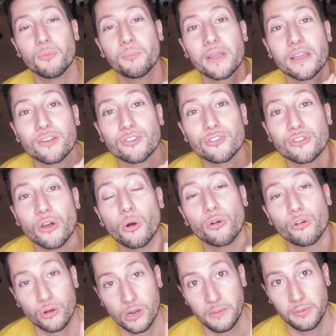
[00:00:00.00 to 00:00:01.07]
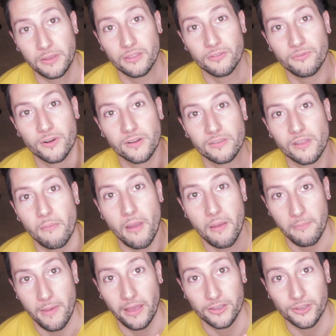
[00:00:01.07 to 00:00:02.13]
for being so creepy the first time
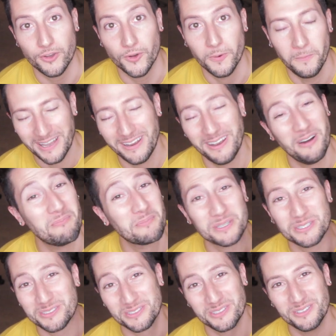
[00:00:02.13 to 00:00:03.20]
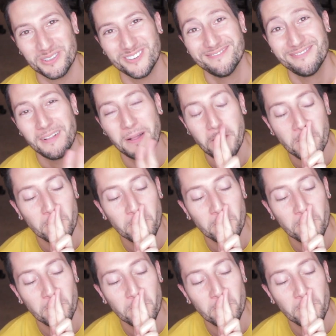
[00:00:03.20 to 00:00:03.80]
I met you, and #2,